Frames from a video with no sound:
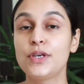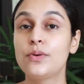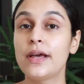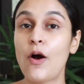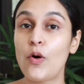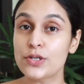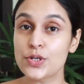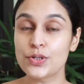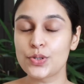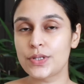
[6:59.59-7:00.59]
you can
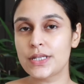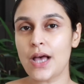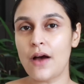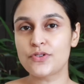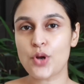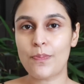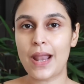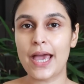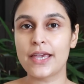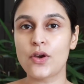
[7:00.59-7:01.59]
also do this after
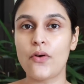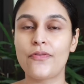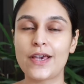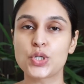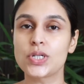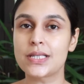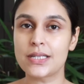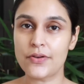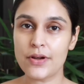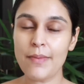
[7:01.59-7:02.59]
applying your facial
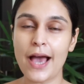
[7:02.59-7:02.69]
serum.